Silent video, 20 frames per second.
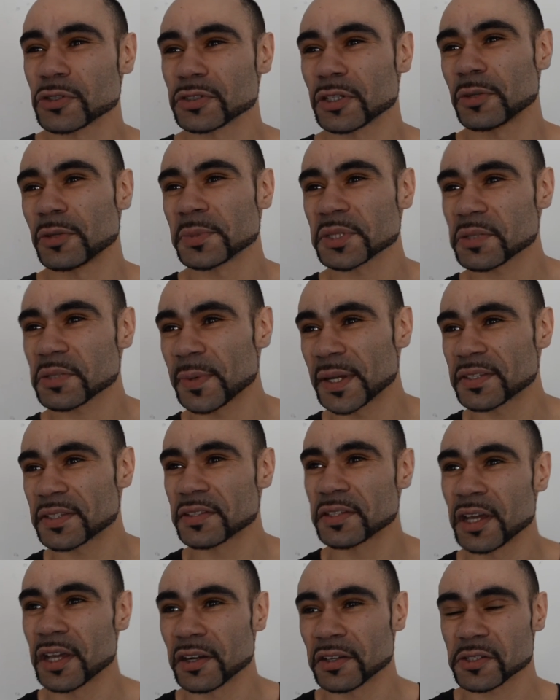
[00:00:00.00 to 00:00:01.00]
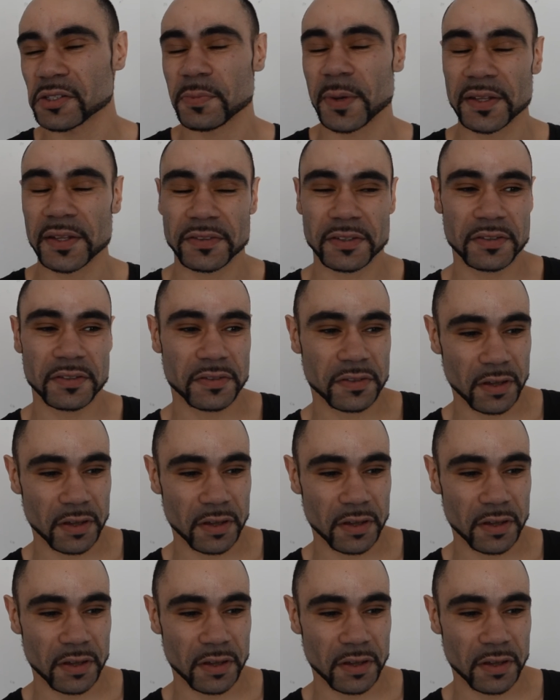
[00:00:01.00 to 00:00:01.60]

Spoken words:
so I'm expecting the unexpected.